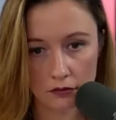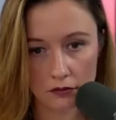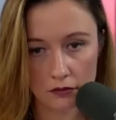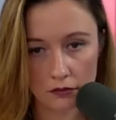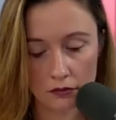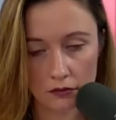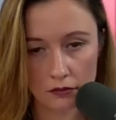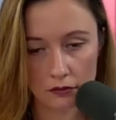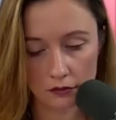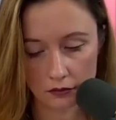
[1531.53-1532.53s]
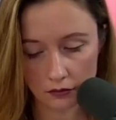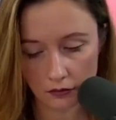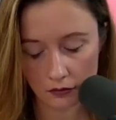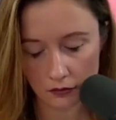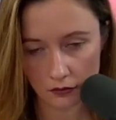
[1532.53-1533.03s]

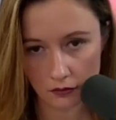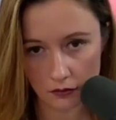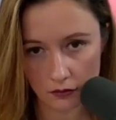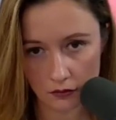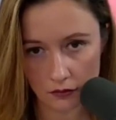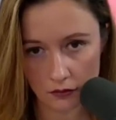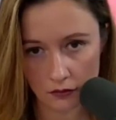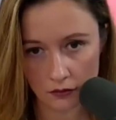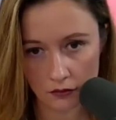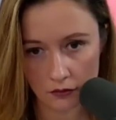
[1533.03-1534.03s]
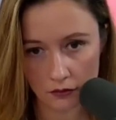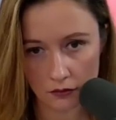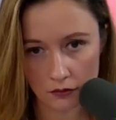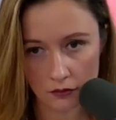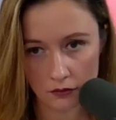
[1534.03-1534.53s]

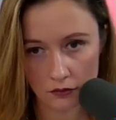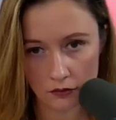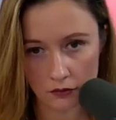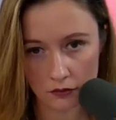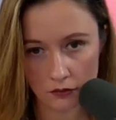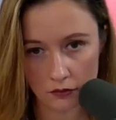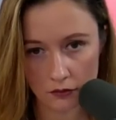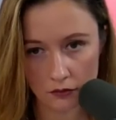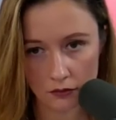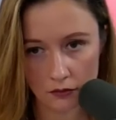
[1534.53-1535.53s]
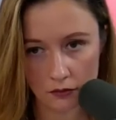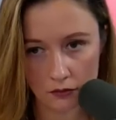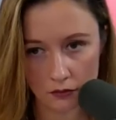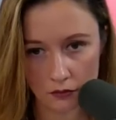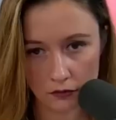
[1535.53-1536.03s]

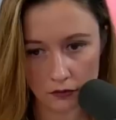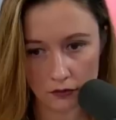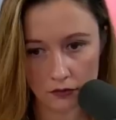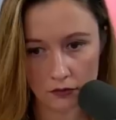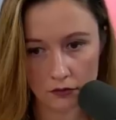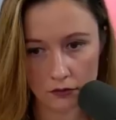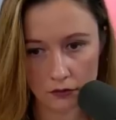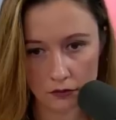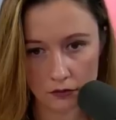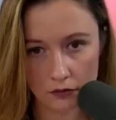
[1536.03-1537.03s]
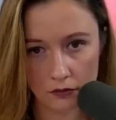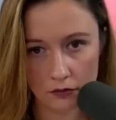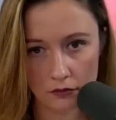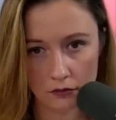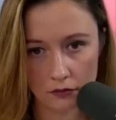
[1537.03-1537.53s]

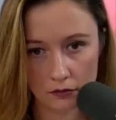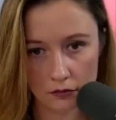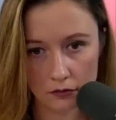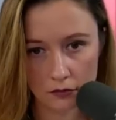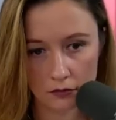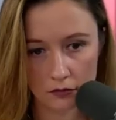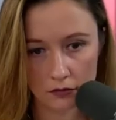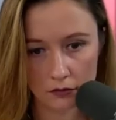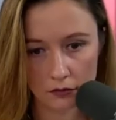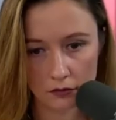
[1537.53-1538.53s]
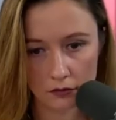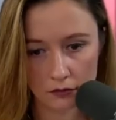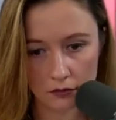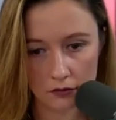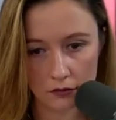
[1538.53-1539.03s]

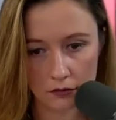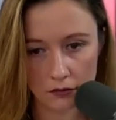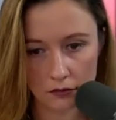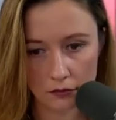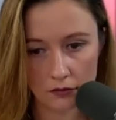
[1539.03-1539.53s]
[no speech]